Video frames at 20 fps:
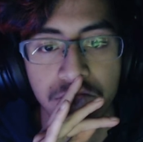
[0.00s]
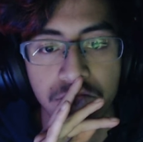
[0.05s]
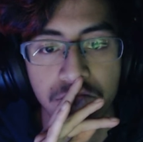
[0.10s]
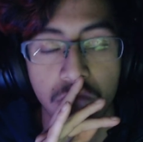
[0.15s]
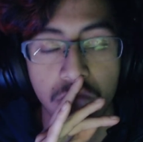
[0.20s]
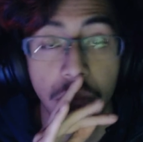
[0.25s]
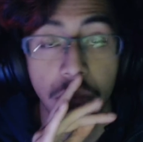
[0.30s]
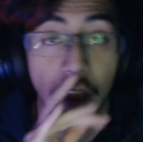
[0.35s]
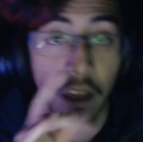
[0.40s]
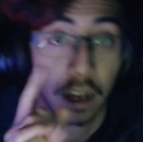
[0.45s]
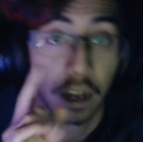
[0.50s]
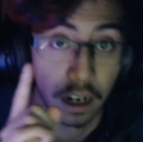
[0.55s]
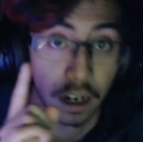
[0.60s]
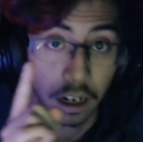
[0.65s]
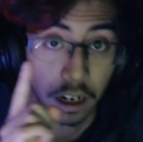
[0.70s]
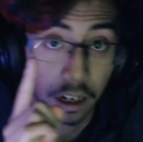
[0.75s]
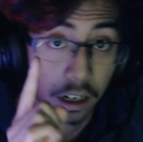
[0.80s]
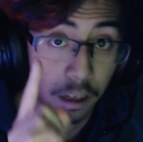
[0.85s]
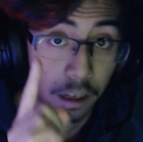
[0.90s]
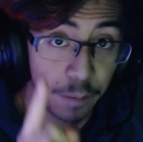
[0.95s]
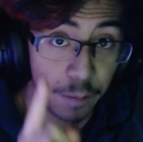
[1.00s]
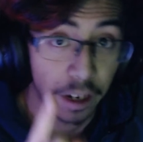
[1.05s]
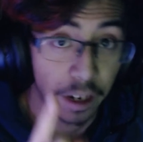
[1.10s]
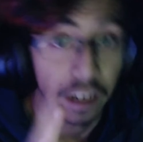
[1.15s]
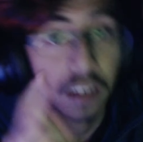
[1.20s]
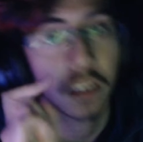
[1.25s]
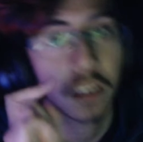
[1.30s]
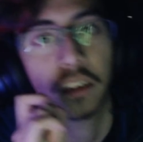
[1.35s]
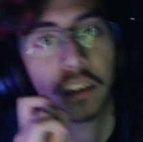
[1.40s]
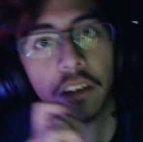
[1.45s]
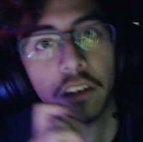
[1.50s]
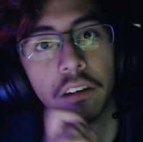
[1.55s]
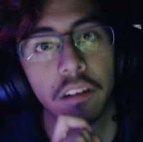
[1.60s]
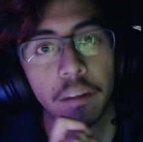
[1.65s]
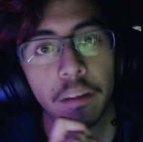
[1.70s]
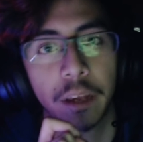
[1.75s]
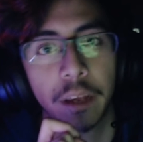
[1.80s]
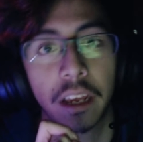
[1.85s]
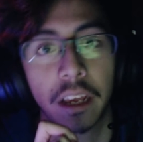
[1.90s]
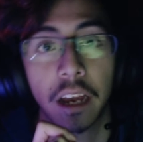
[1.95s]
I expect you to
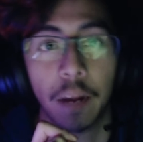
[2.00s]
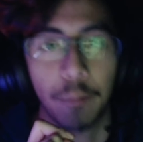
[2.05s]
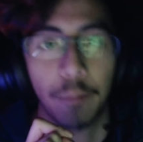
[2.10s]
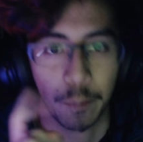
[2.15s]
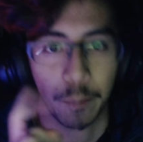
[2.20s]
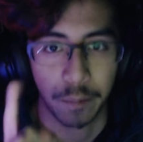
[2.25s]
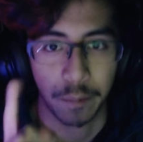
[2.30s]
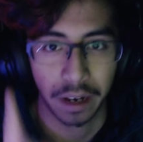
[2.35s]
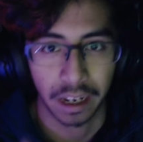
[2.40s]
become a meme.